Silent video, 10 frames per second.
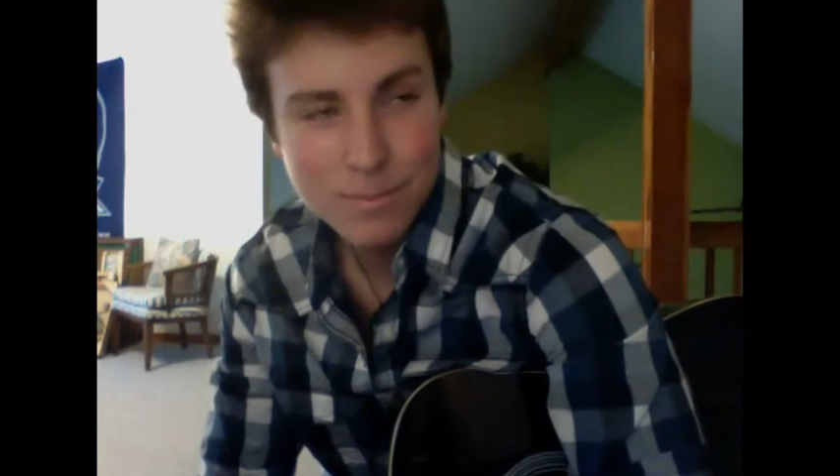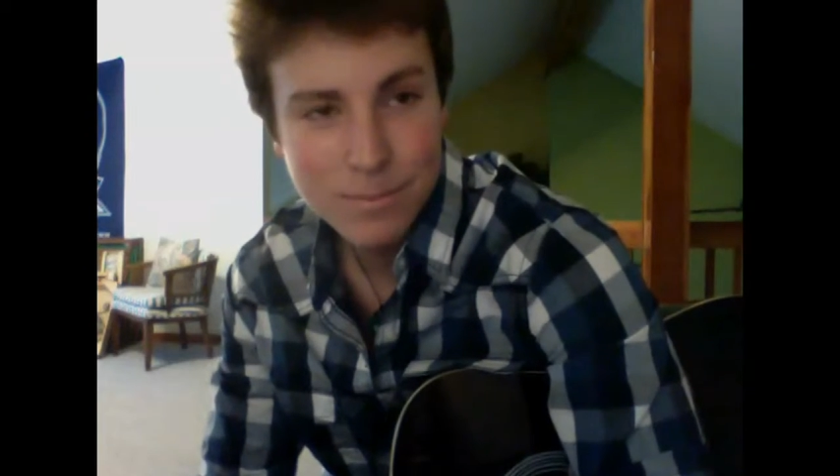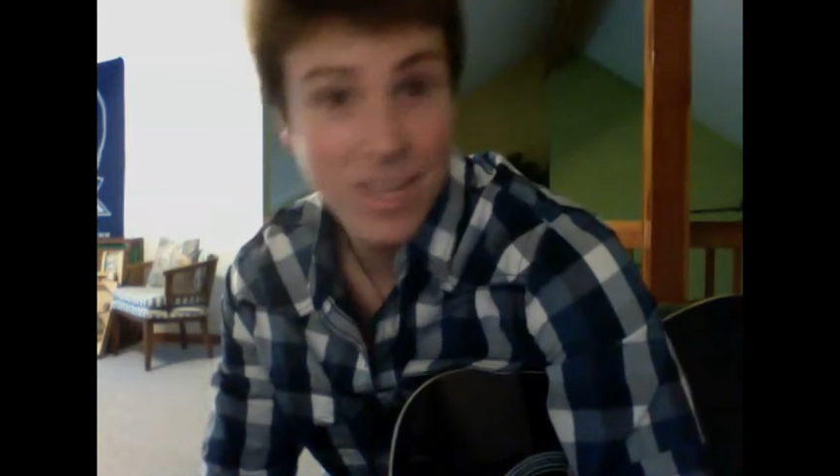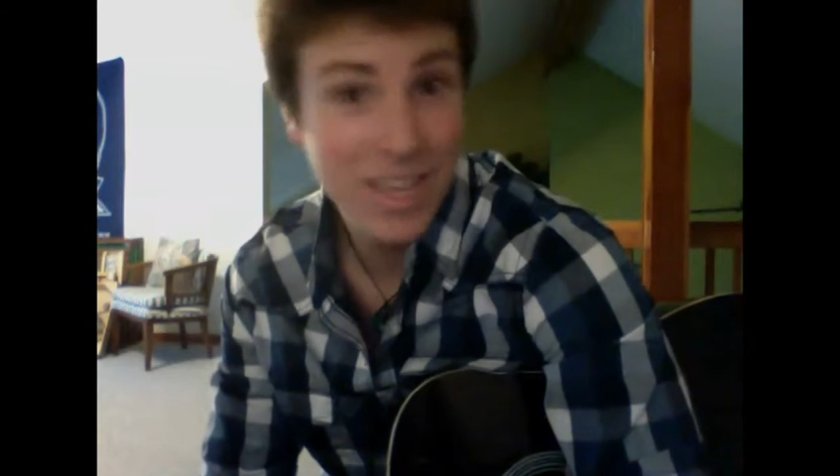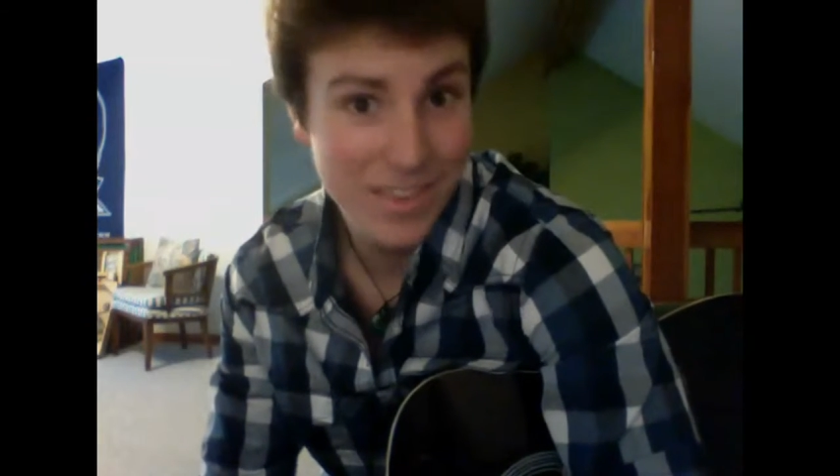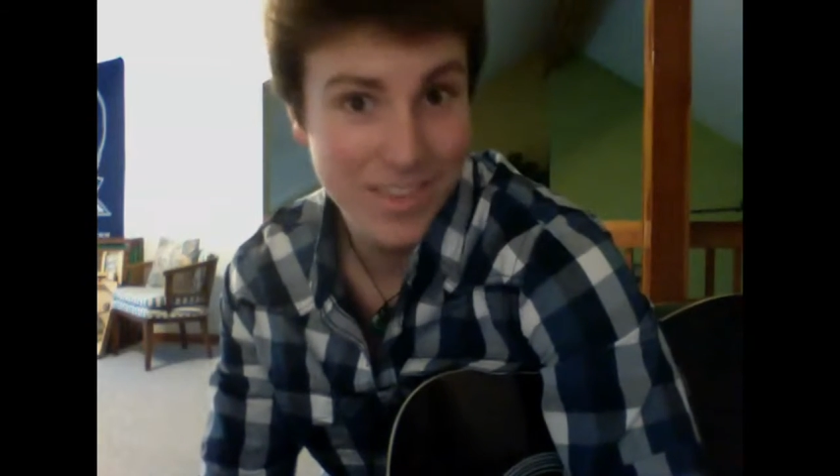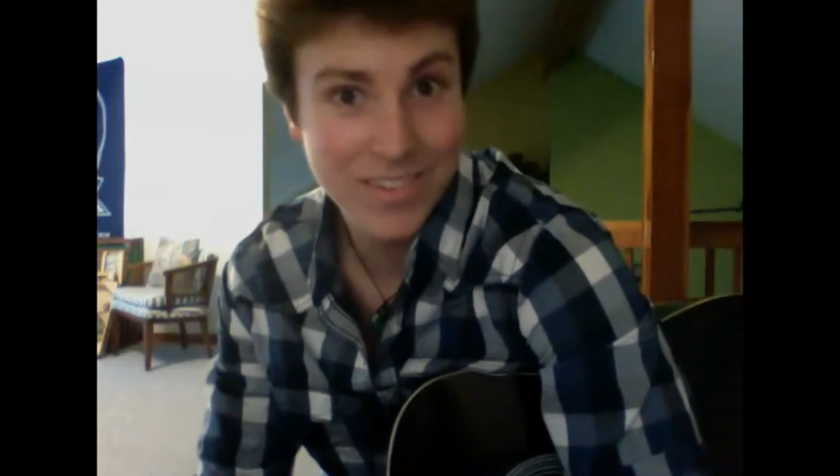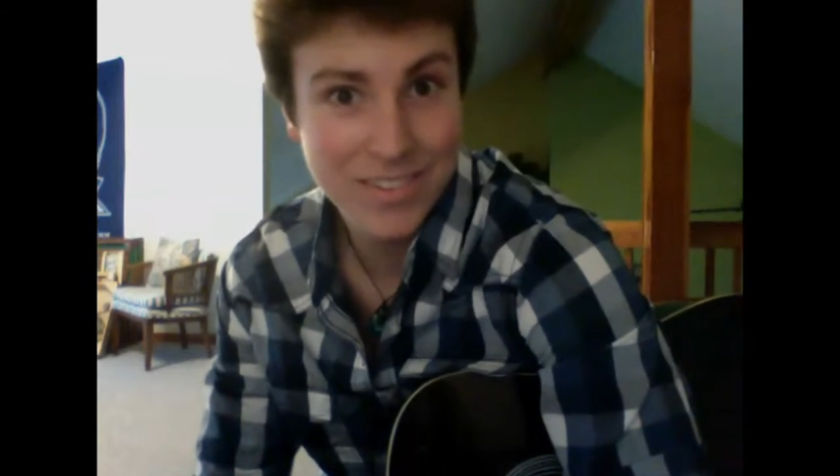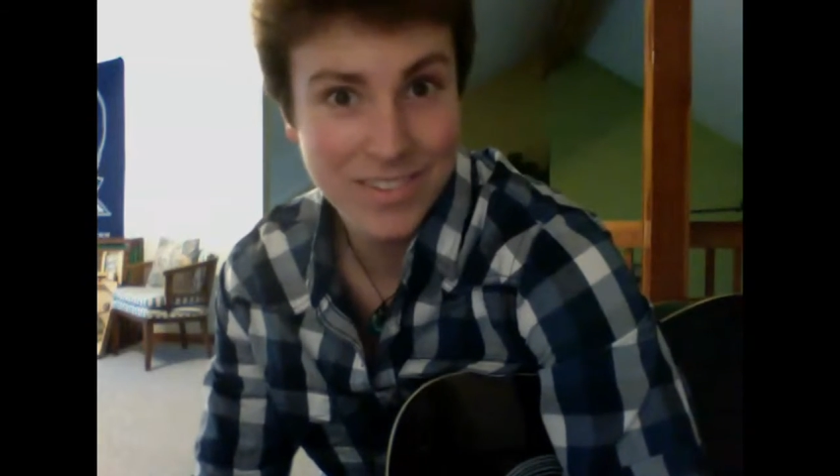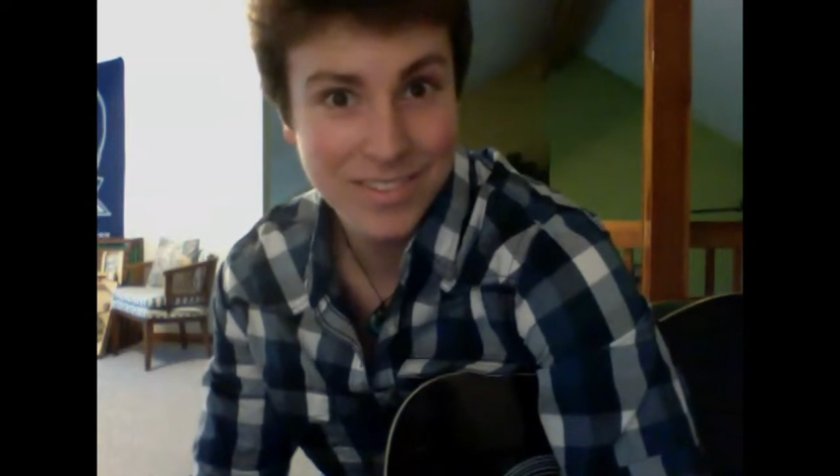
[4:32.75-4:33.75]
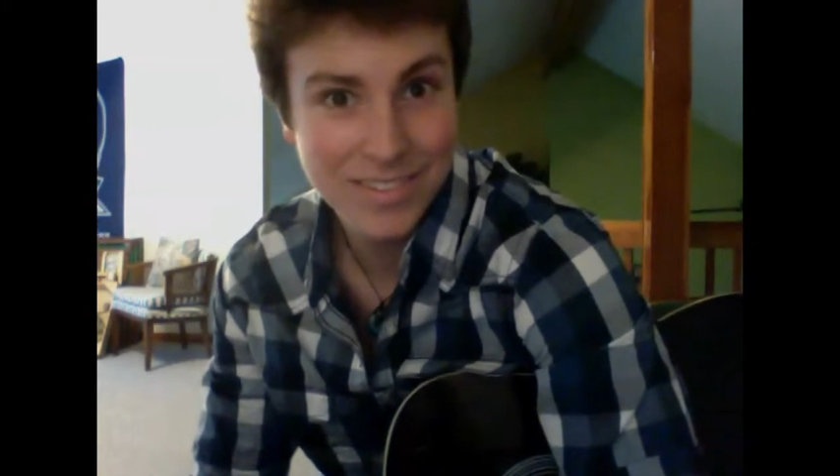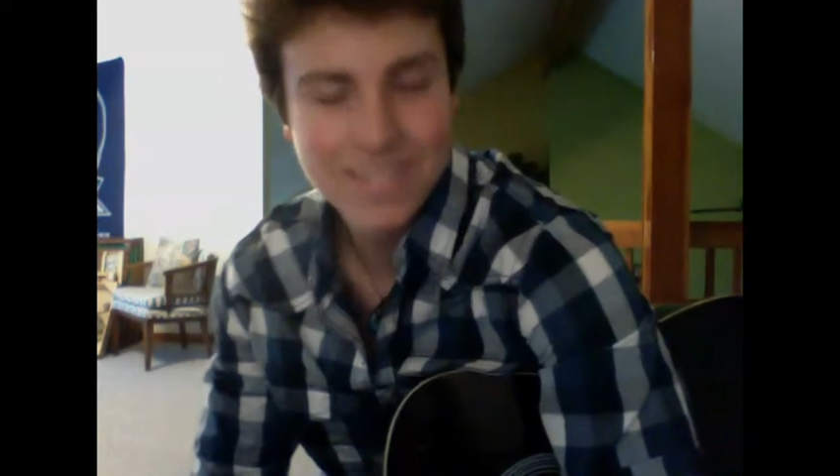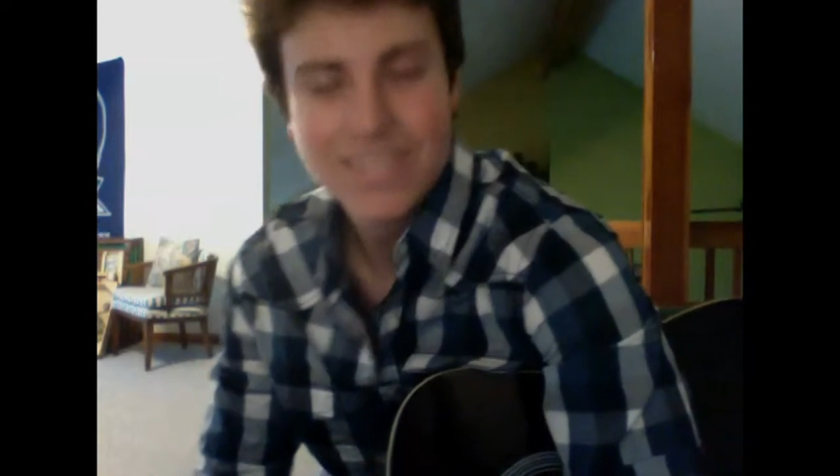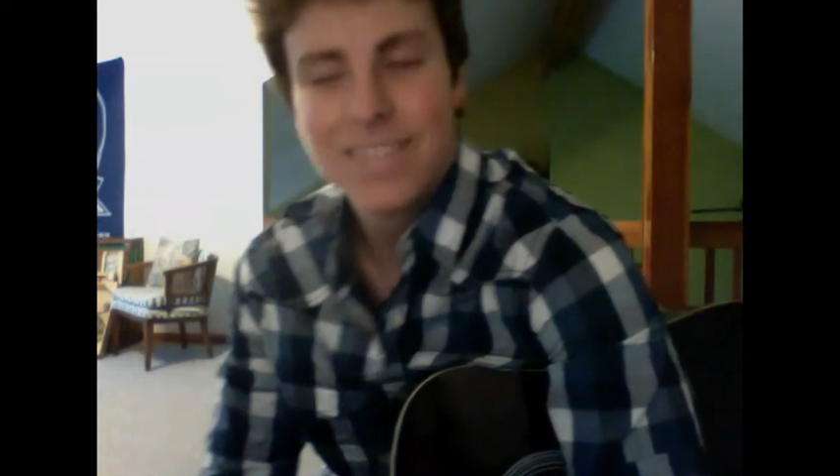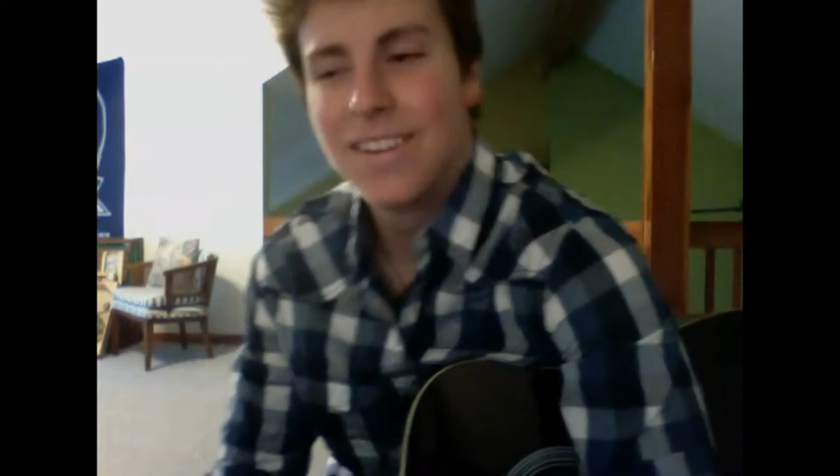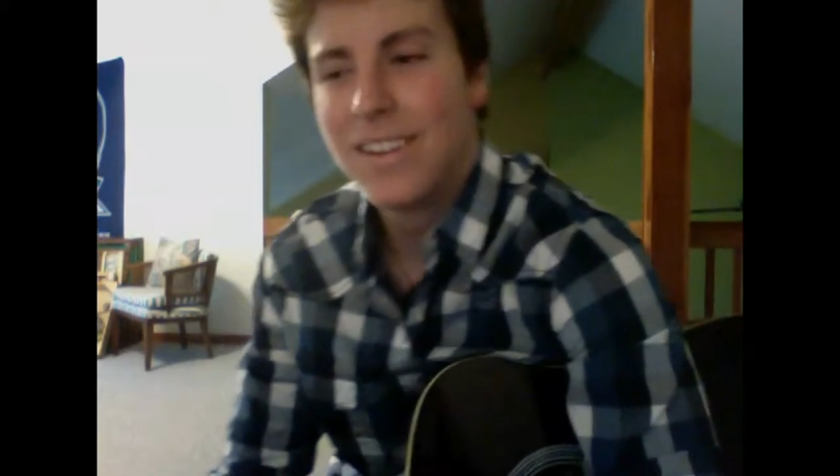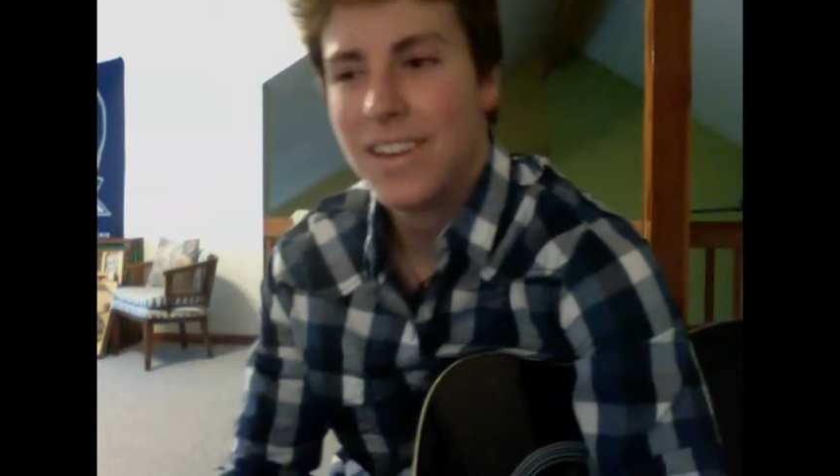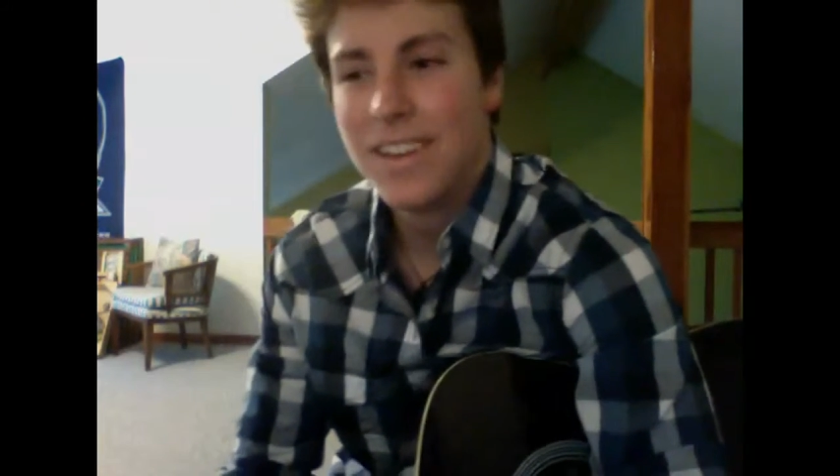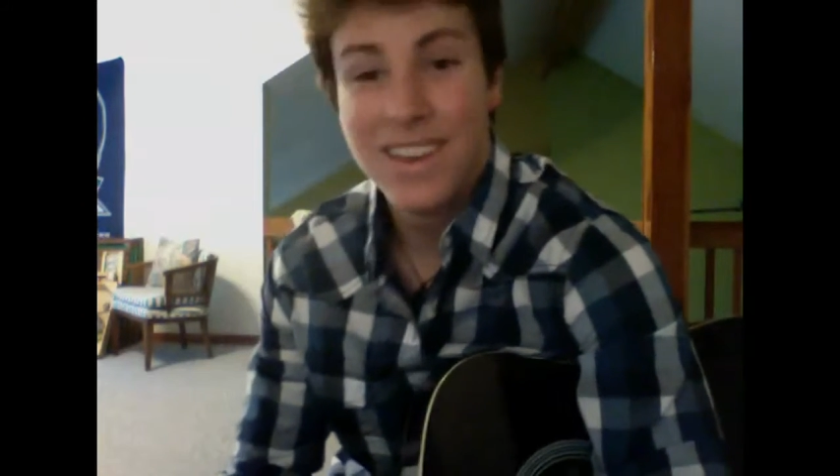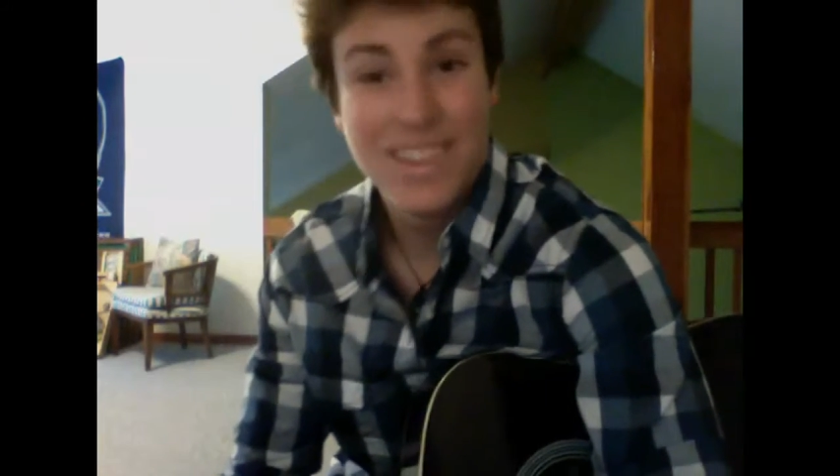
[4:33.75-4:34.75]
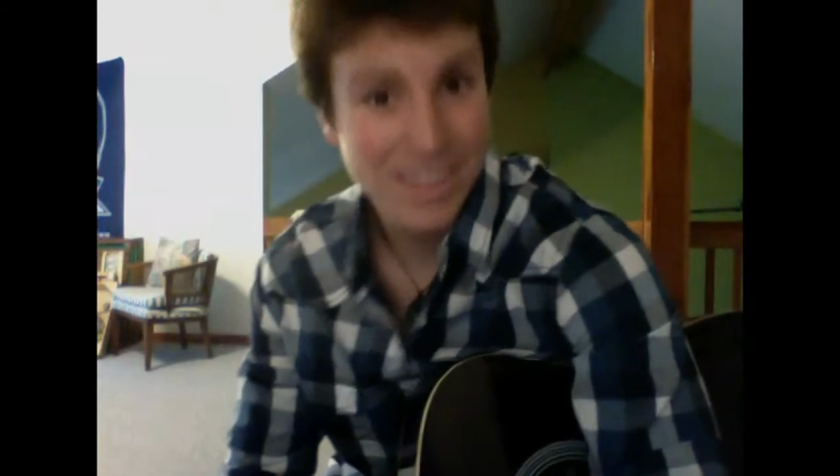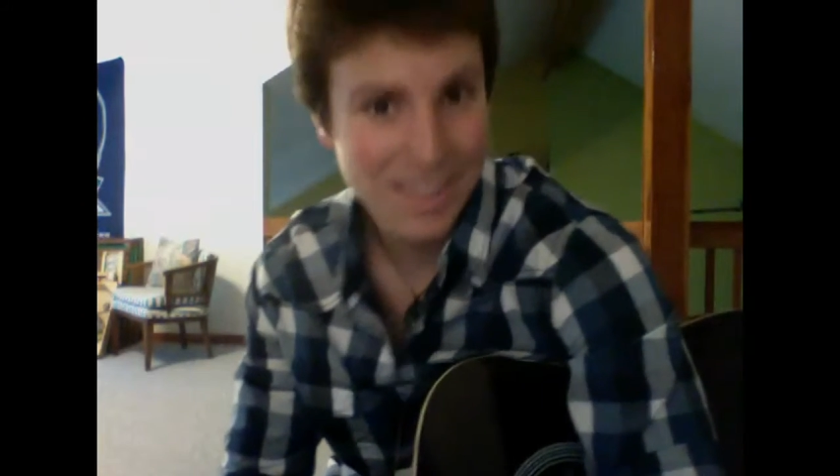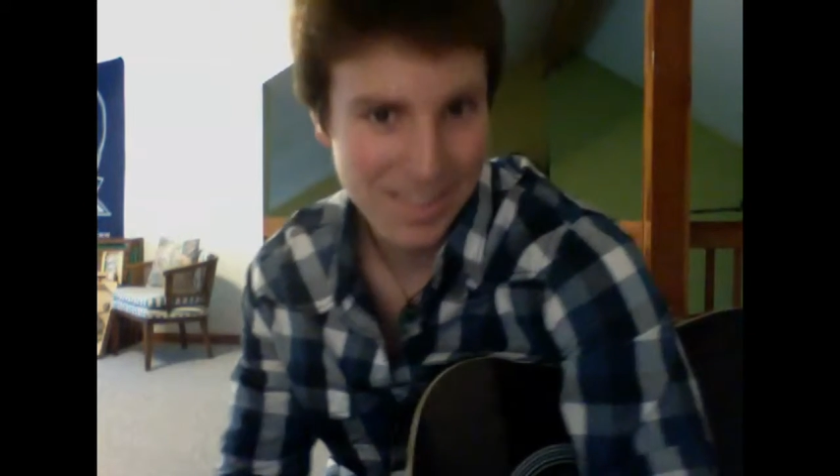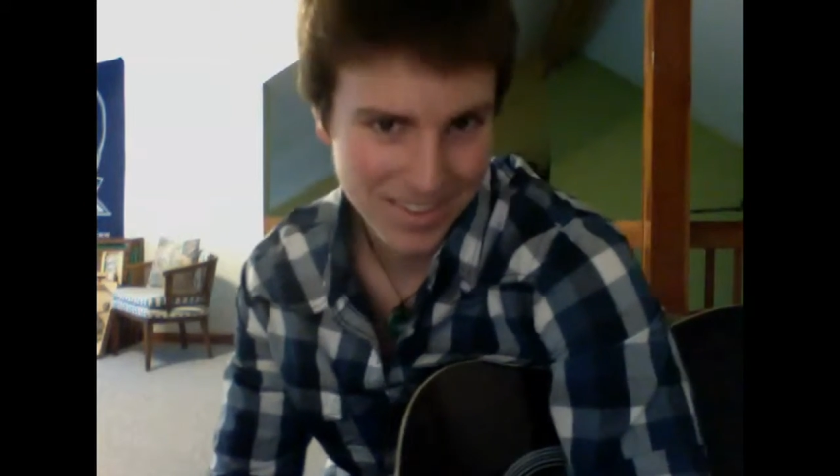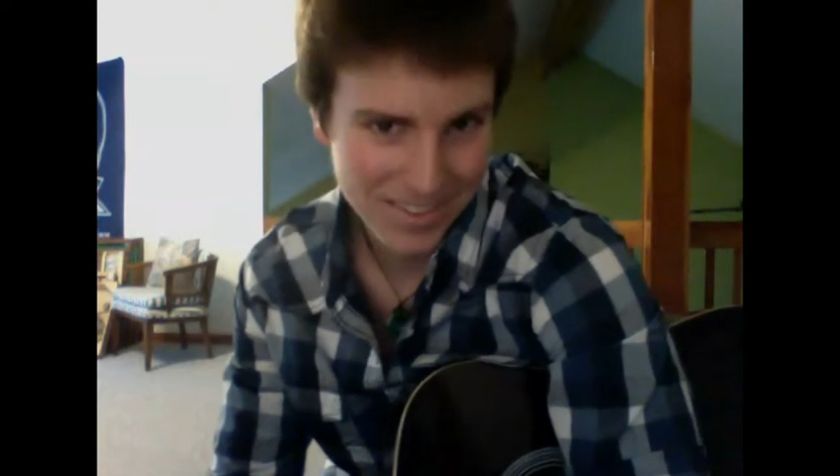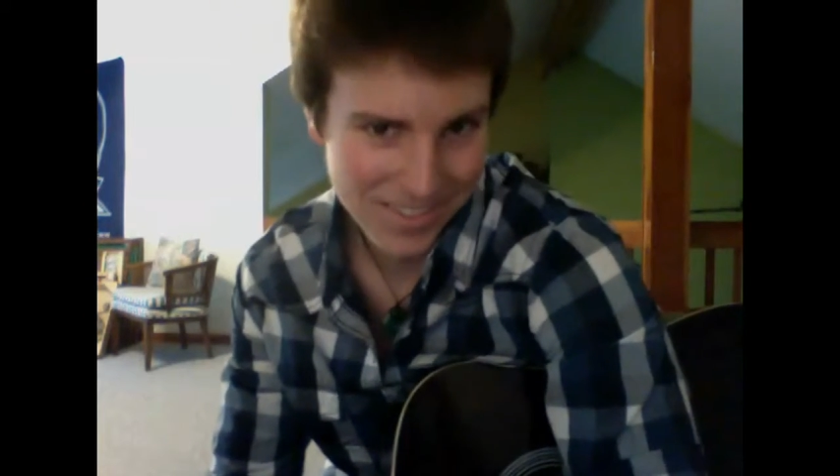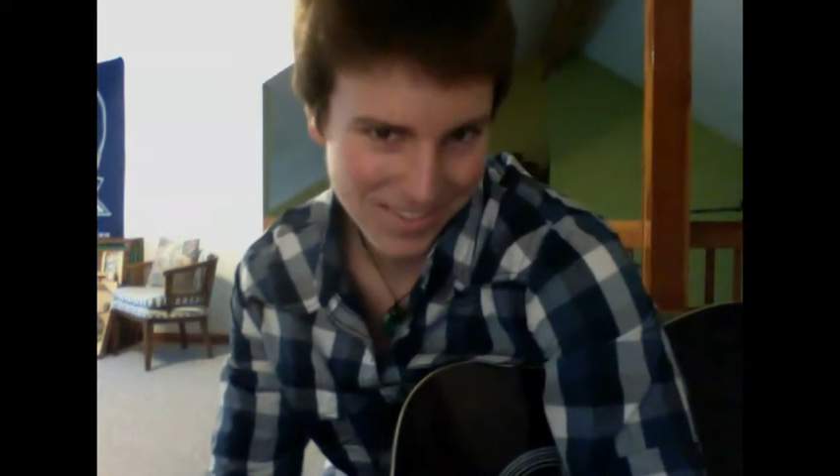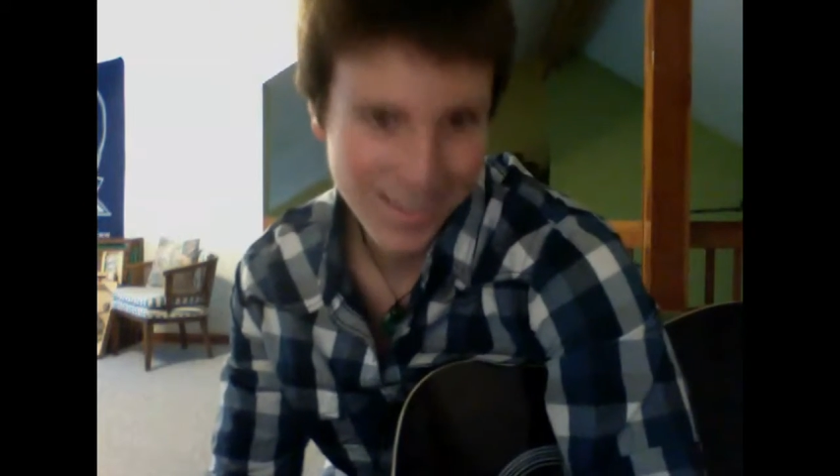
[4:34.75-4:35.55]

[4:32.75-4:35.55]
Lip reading: It is.